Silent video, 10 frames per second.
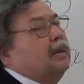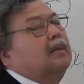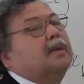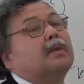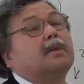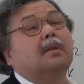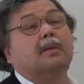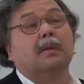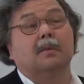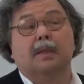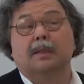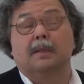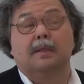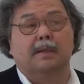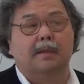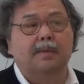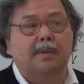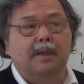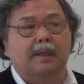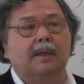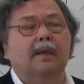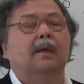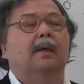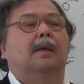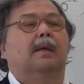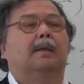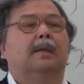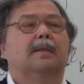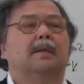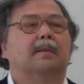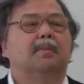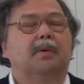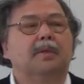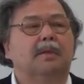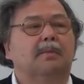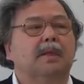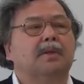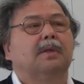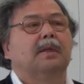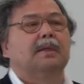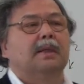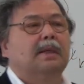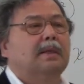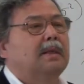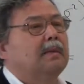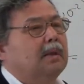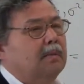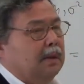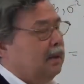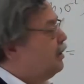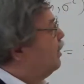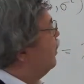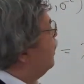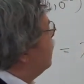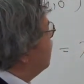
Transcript: which is not quite the same thing. It's an approximation, it's an estimate, but it's not the